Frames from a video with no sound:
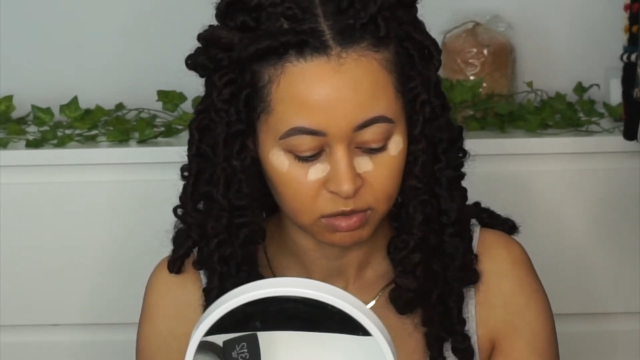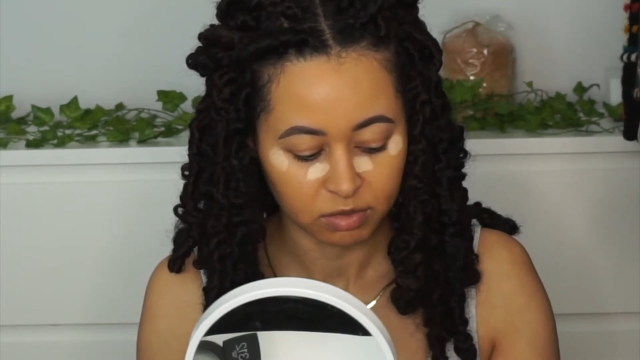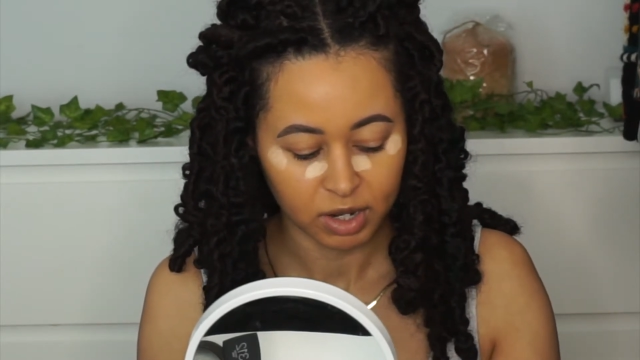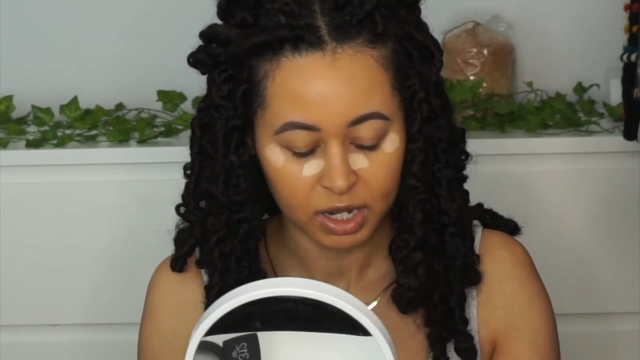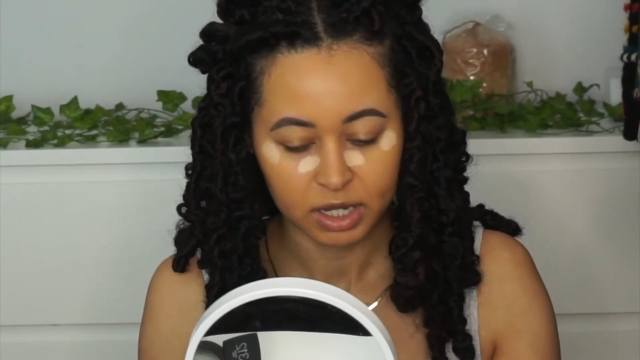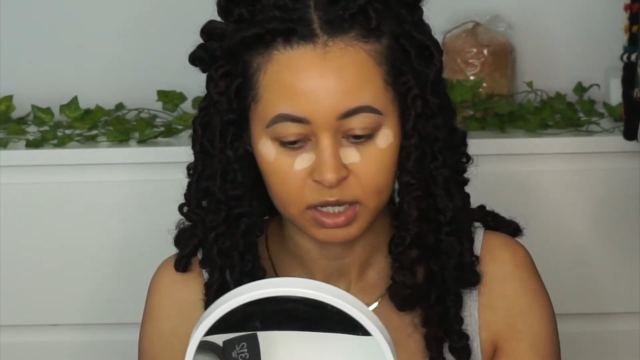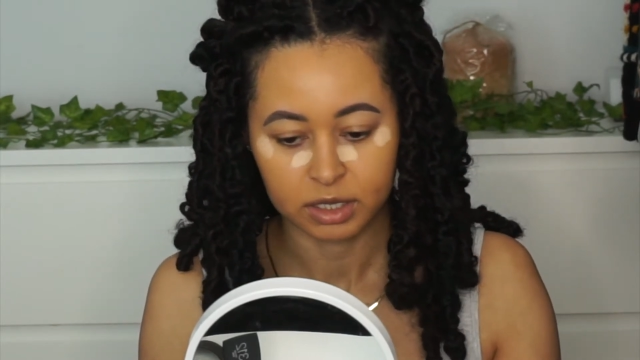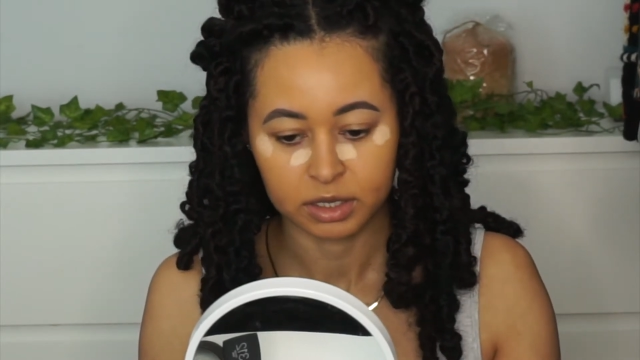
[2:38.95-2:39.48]

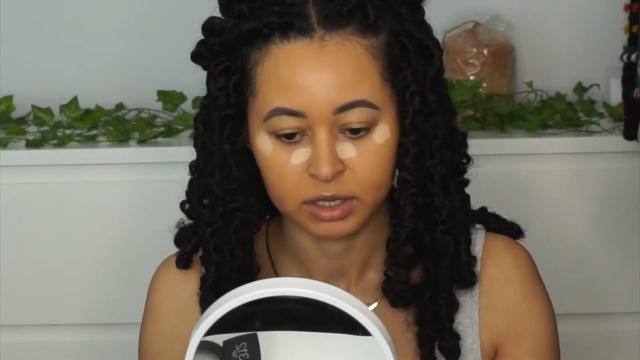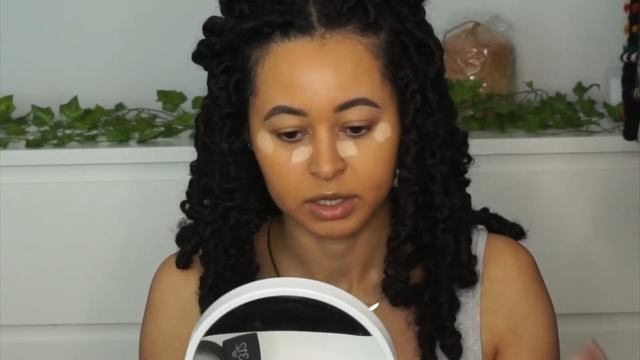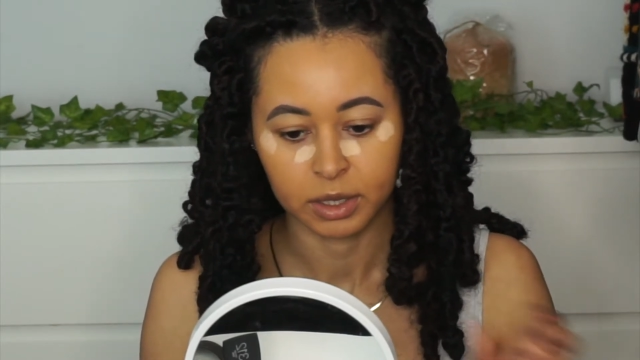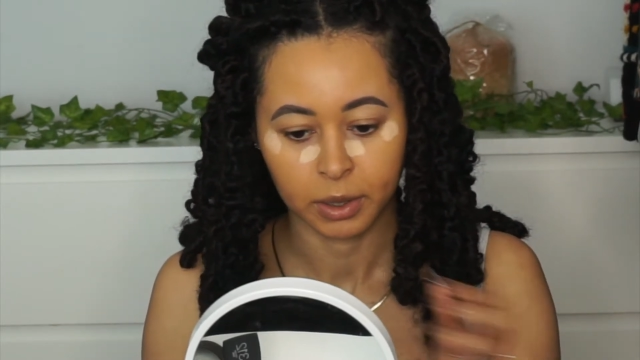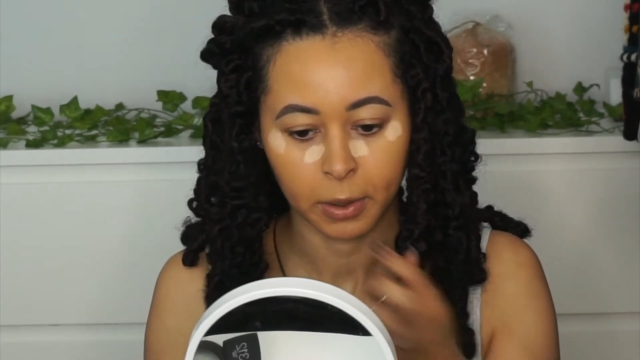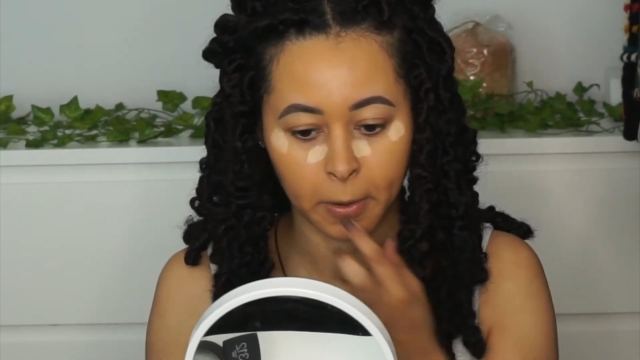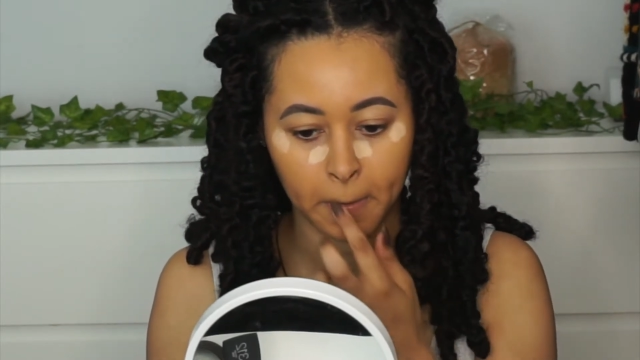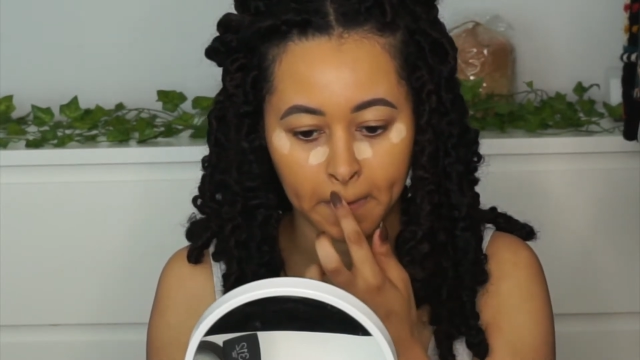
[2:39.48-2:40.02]
right under
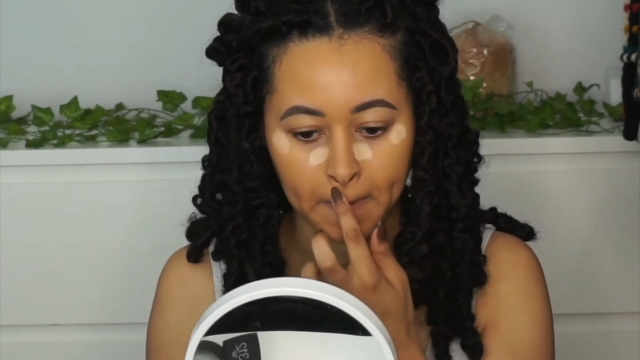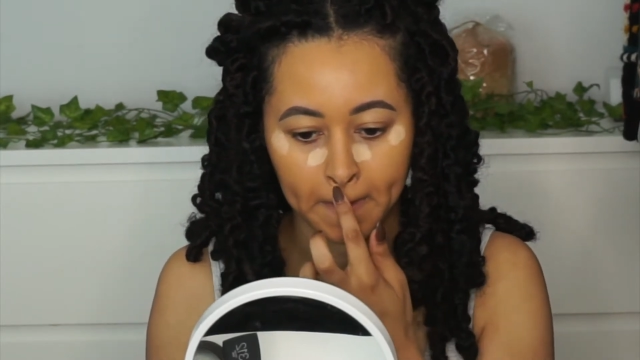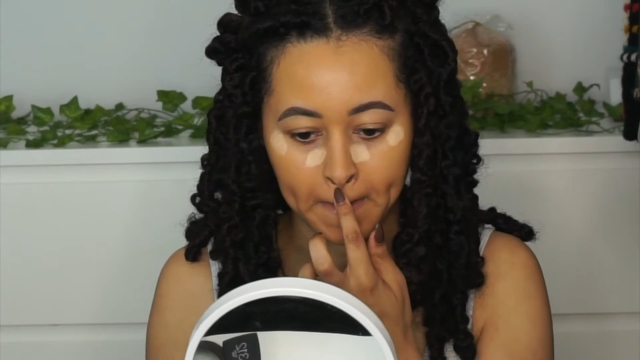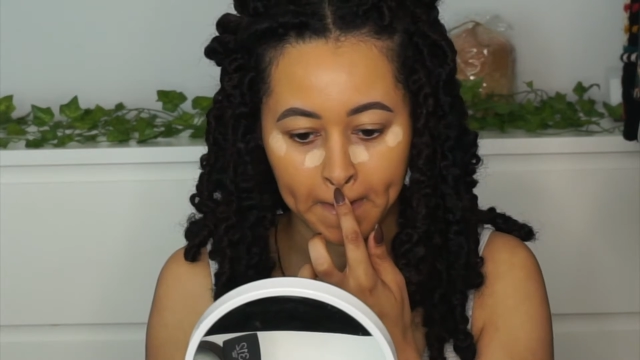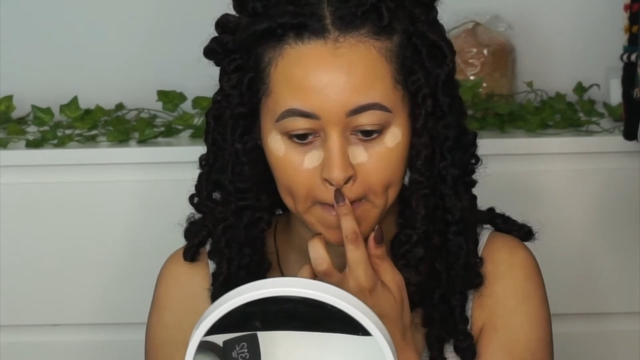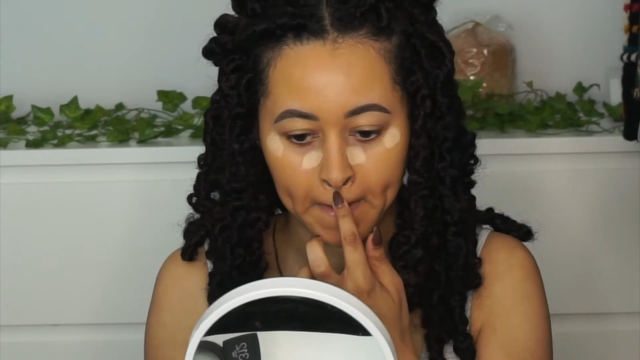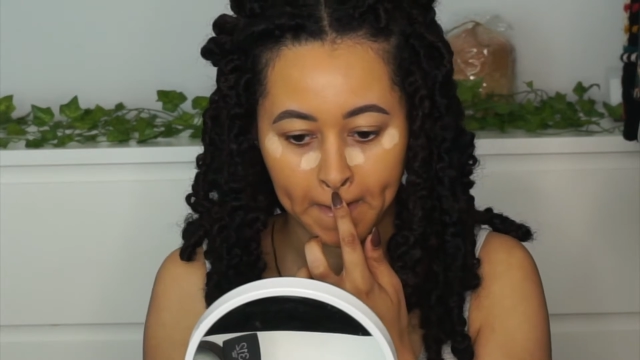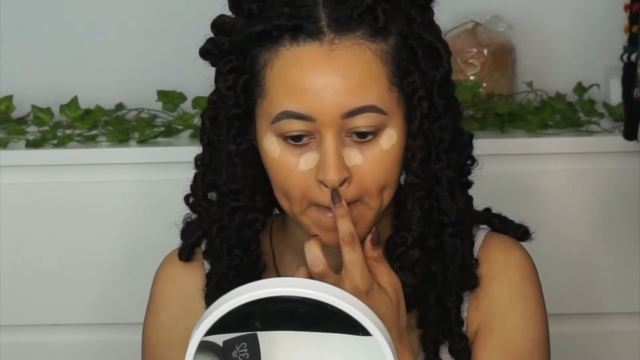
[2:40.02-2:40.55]

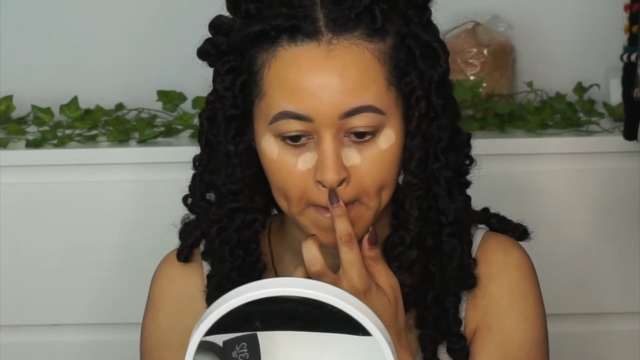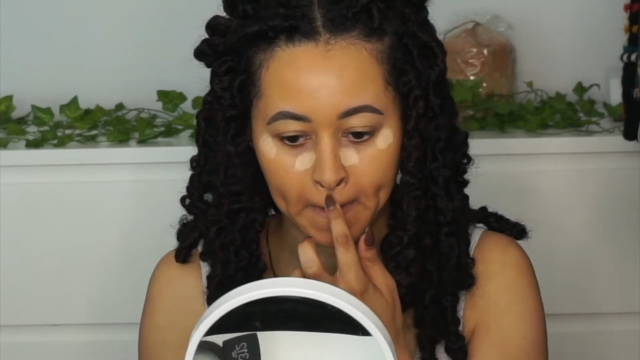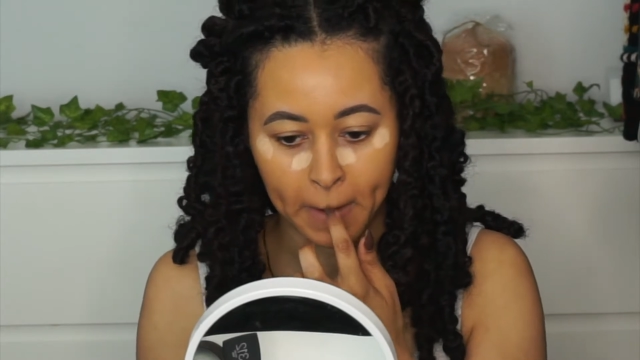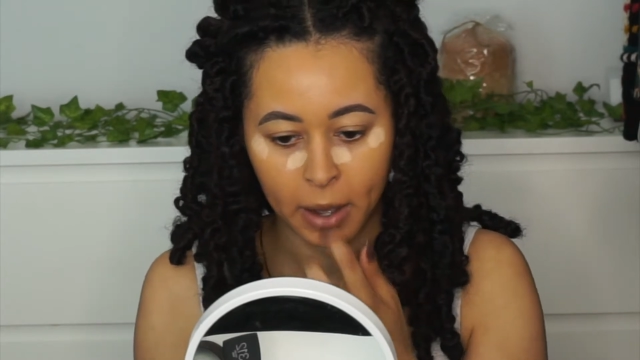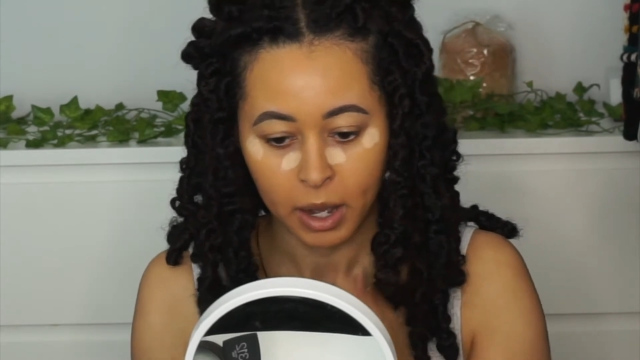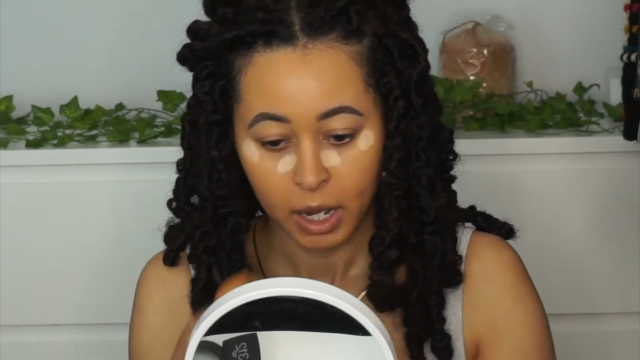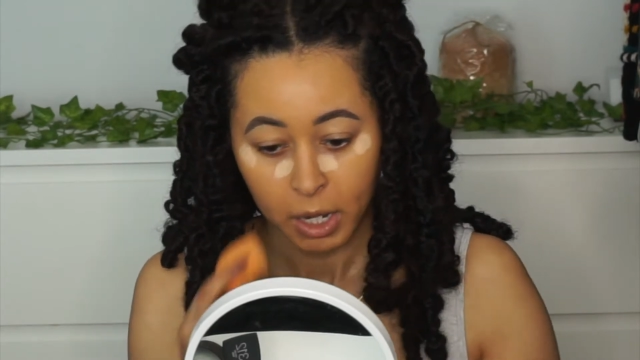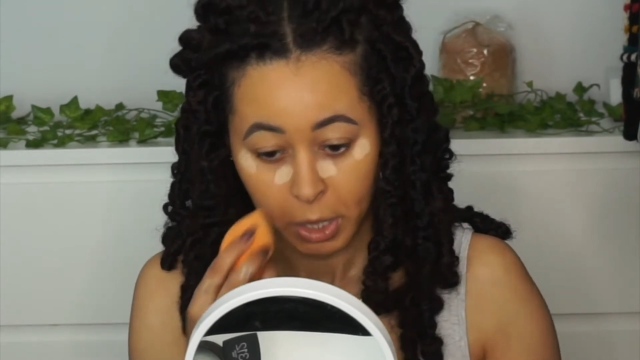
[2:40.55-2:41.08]

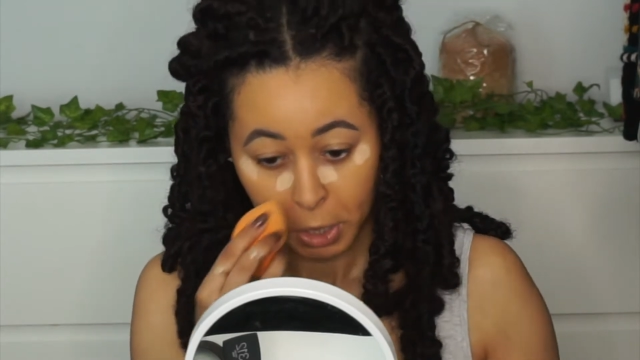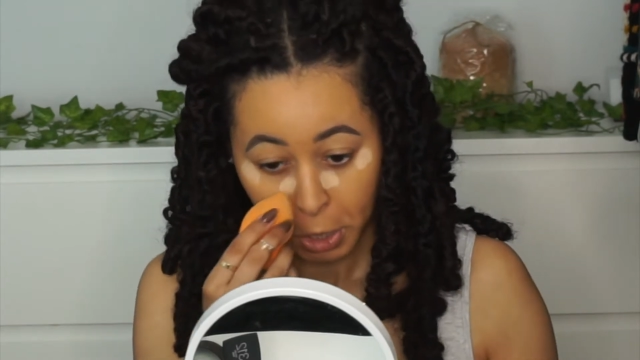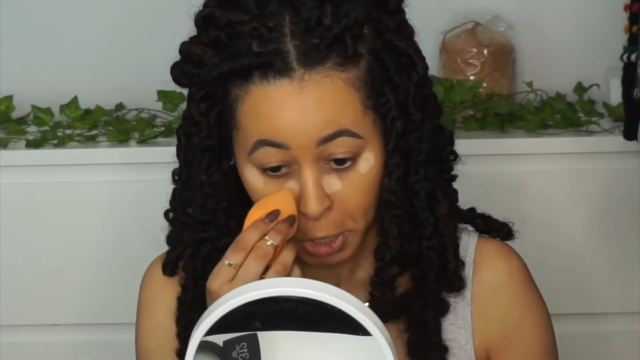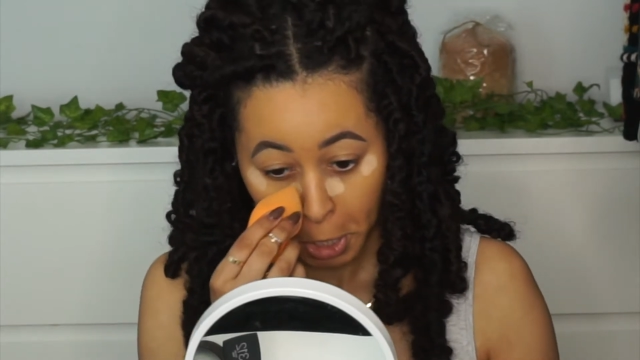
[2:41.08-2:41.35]
your